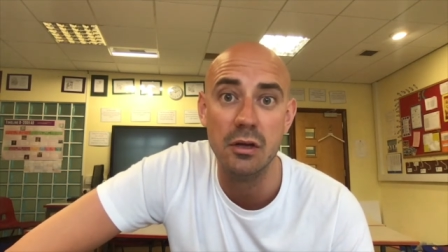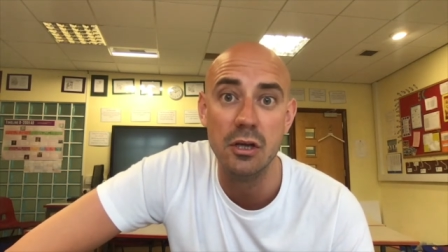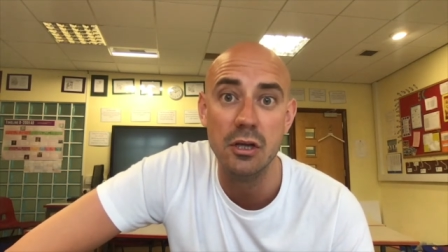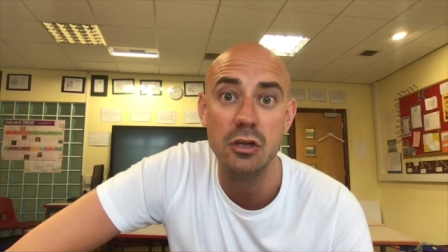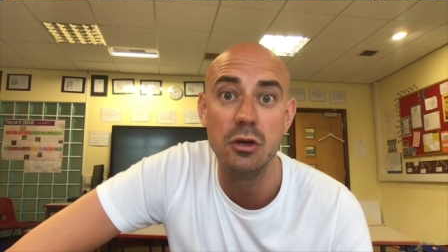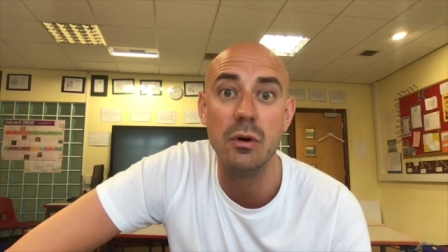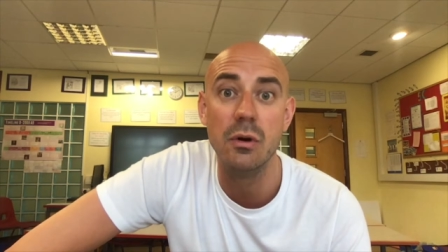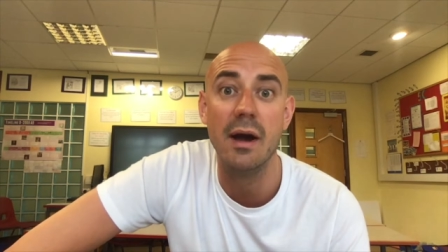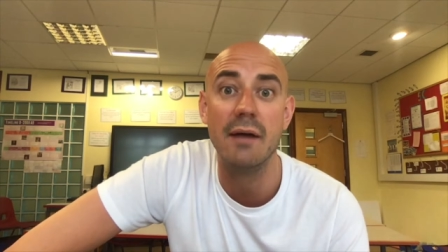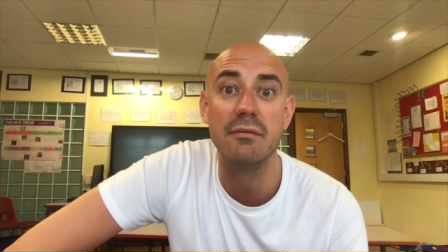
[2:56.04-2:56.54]

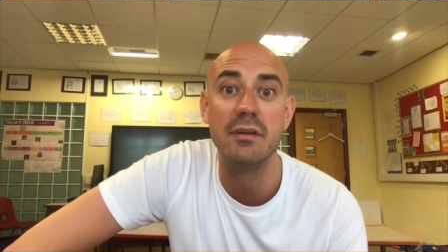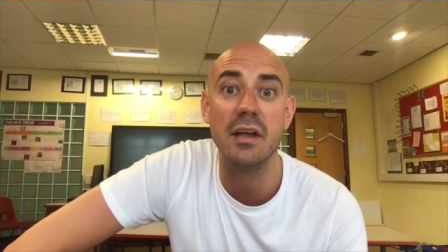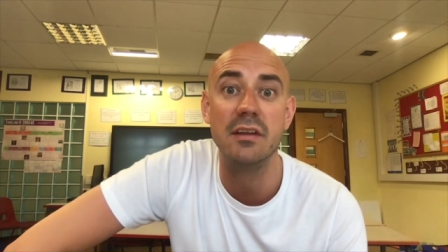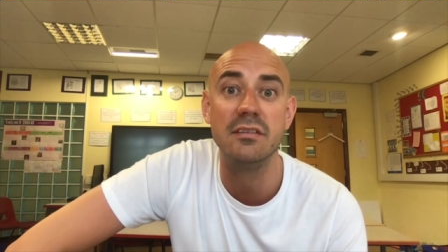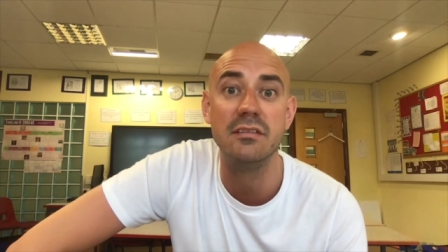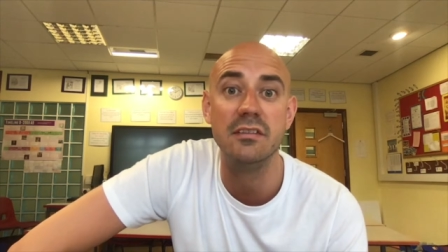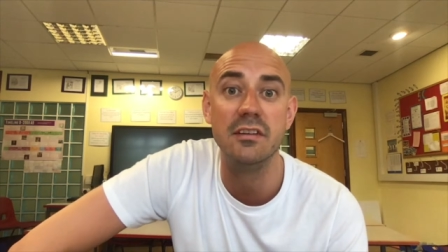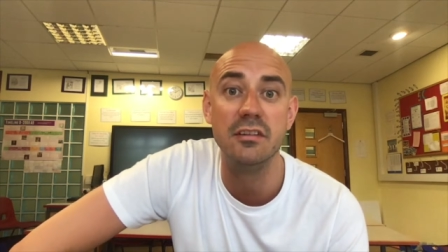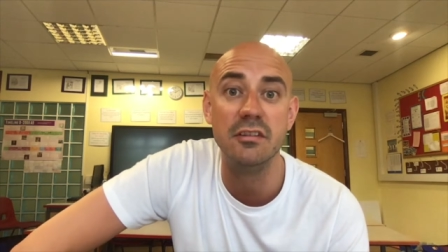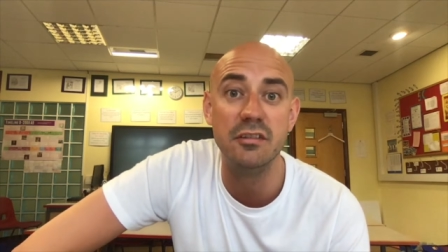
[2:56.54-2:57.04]
You'll have
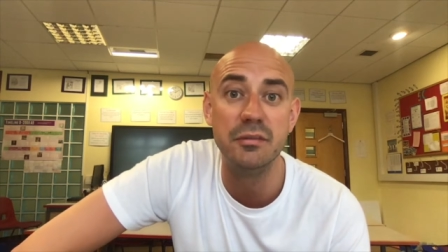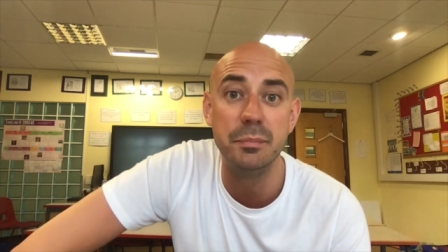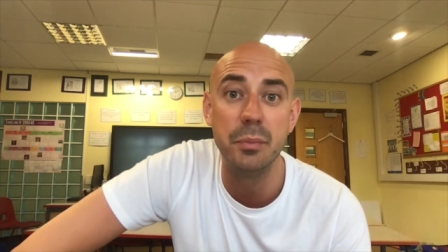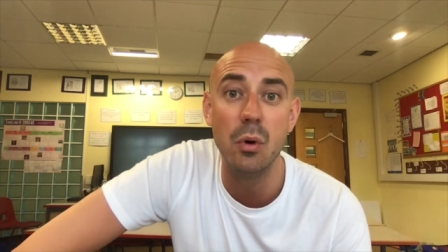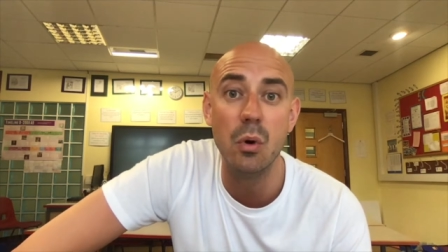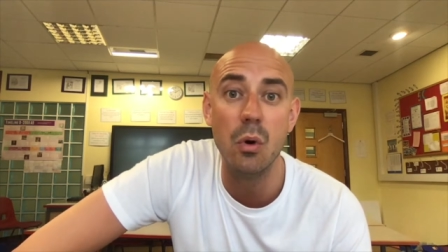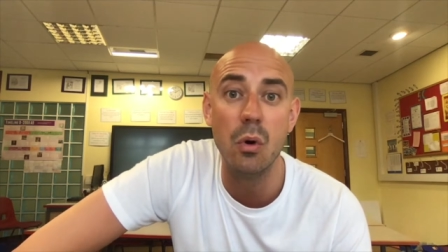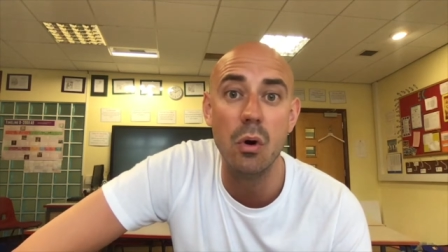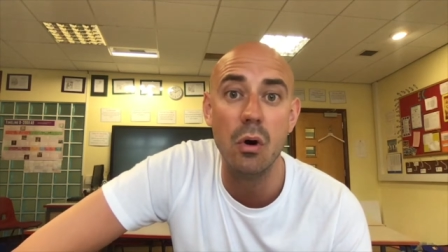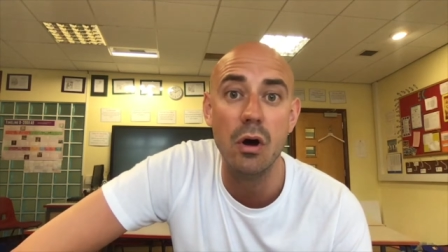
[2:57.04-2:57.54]
lessons in
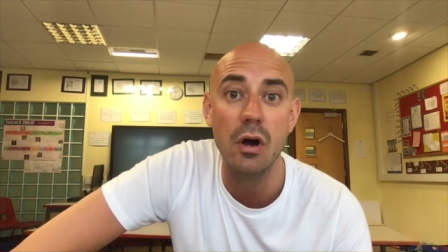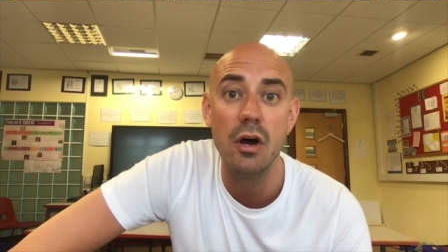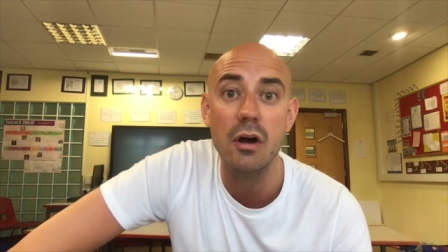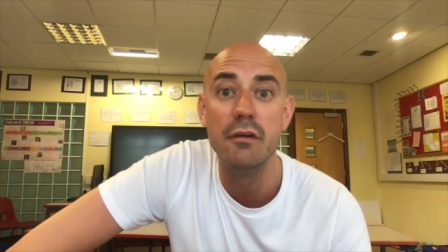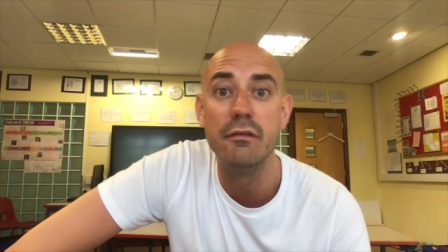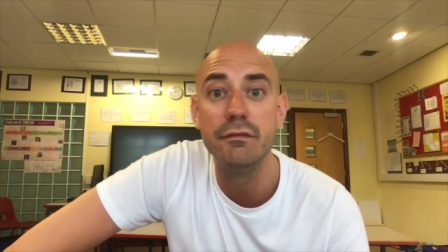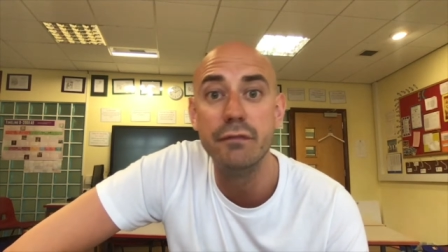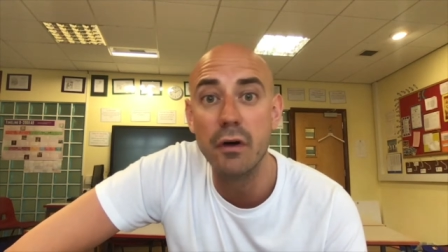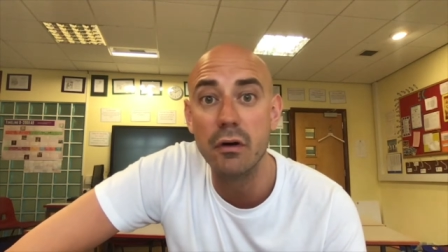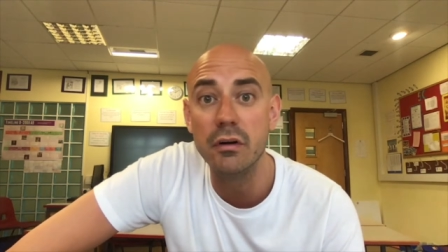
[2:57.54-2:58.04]
sport,
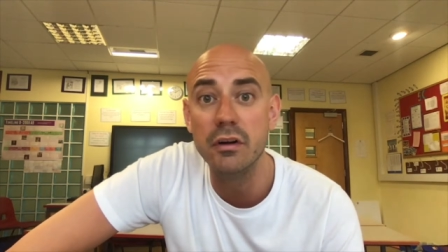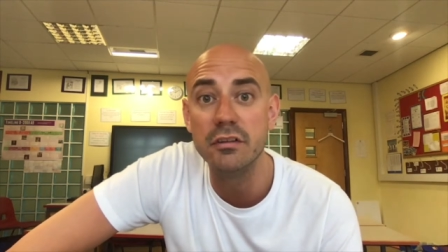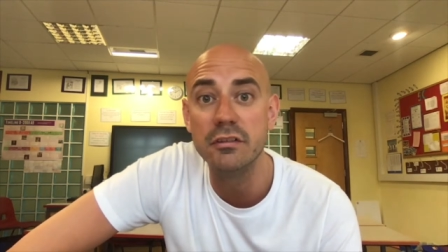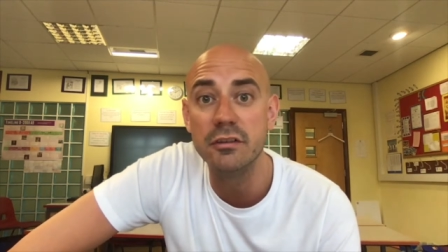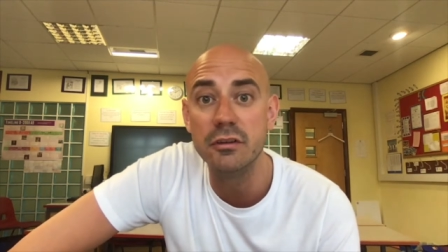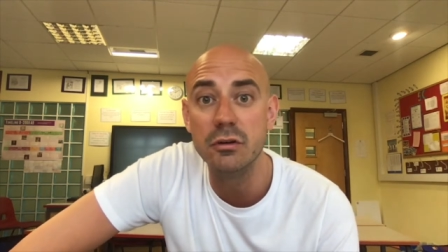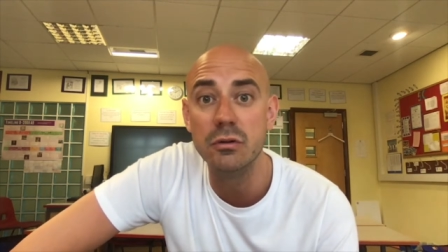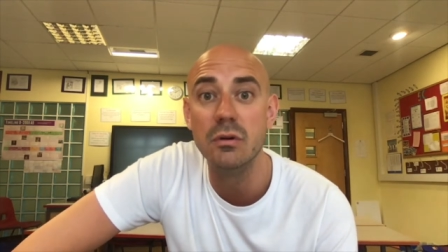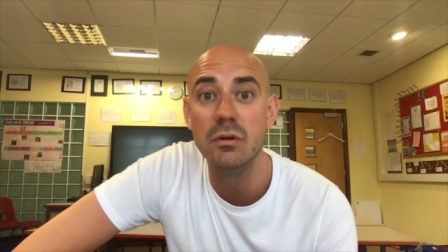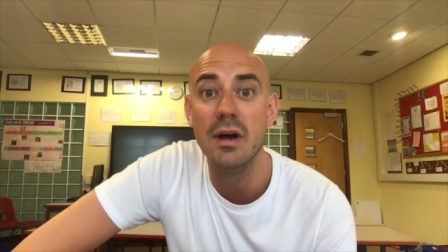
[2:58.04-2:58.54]
forest
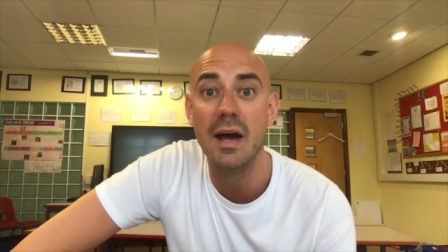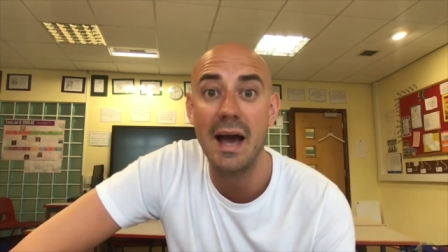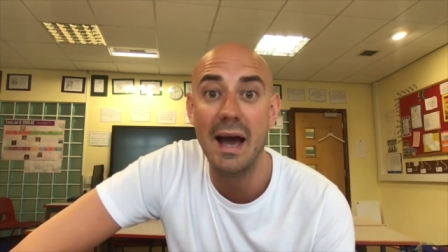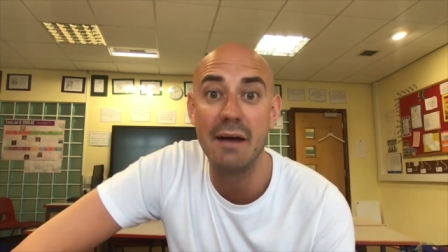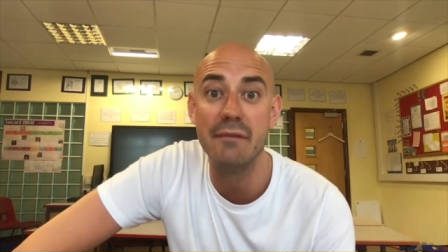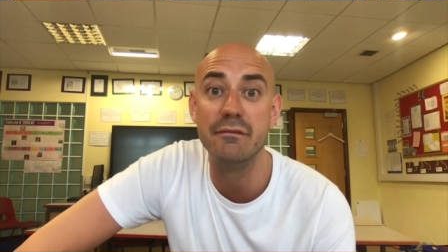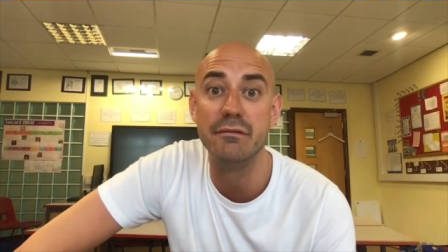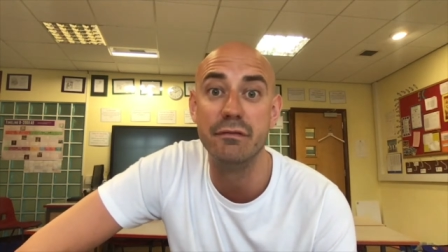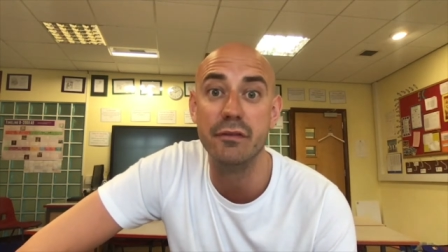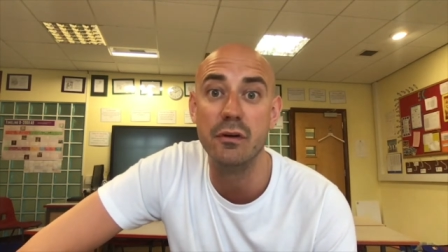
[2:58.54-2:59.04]
school
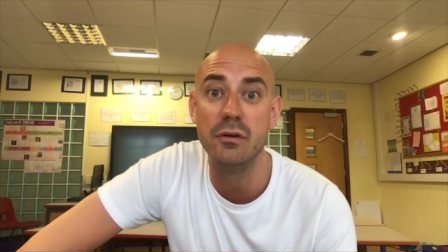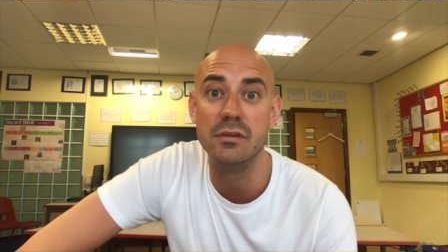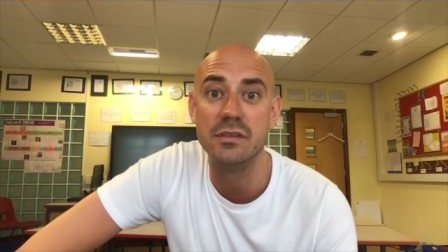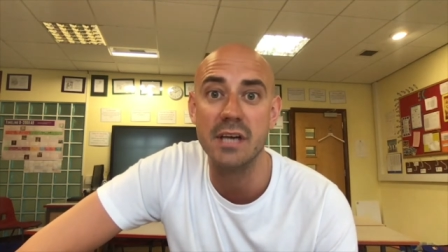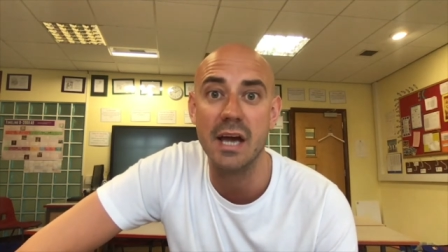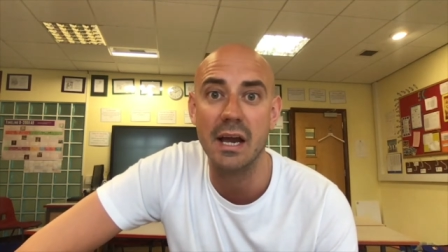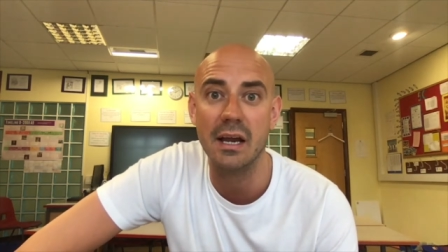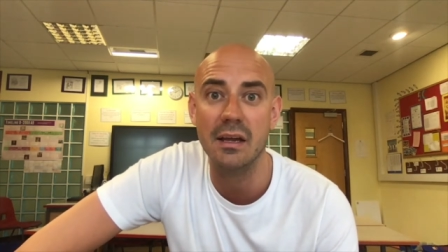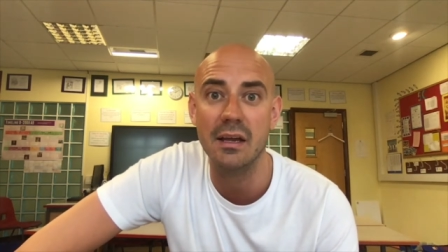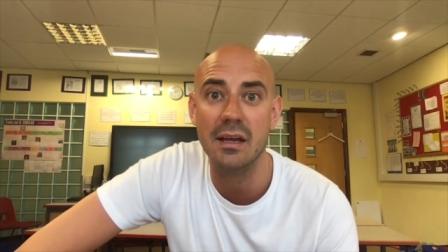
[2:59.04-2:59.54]
and food
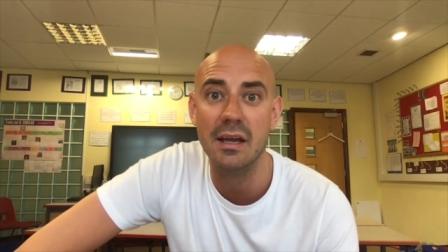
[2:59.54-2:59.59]
tech,